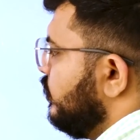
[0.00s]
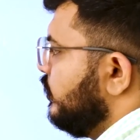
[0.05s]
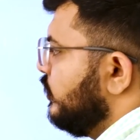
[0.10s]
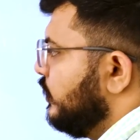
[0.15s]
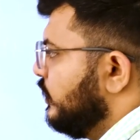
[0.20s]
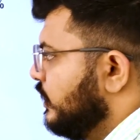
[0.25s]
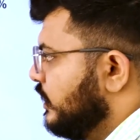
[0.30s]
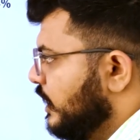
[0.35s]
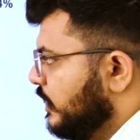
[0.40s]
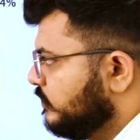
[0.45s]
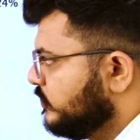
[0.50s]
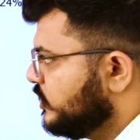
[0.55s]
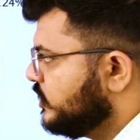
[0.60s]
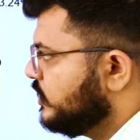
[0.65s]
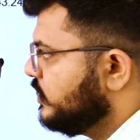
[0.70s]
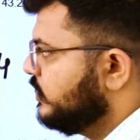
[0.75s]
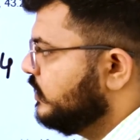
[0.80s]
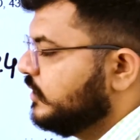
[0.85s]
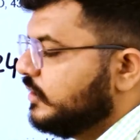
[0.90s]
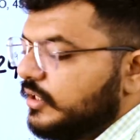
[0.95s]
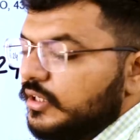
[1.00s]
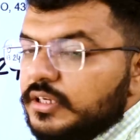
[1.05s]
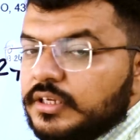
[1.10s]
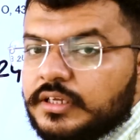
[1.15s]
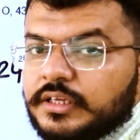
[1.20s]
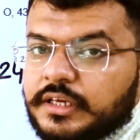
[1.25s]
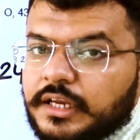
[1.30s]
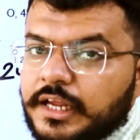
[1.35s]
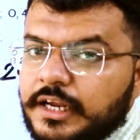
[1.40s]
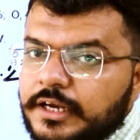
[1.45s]
grams,
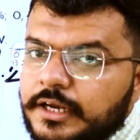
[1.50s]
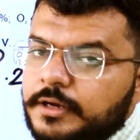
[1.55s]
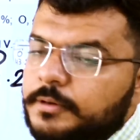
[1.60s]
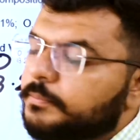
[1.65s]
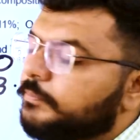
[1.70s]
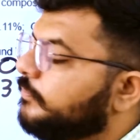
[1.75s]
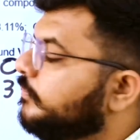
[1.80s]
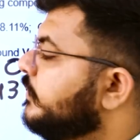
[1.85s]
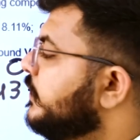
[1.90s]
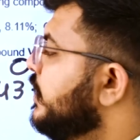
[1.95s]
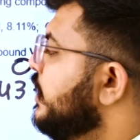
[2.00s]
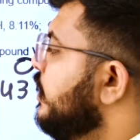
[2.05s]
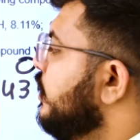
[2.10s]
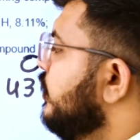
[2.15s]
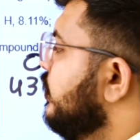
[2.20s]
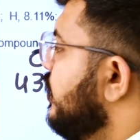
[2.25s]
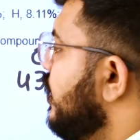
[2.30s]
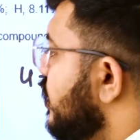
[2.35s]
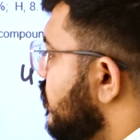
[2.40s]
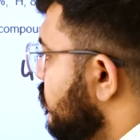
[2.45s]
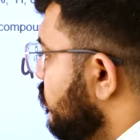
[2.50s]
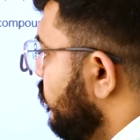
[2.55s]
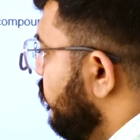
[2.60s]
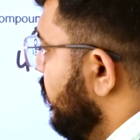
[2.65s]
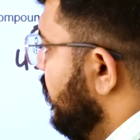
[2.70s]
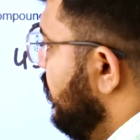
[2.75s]
right? Now we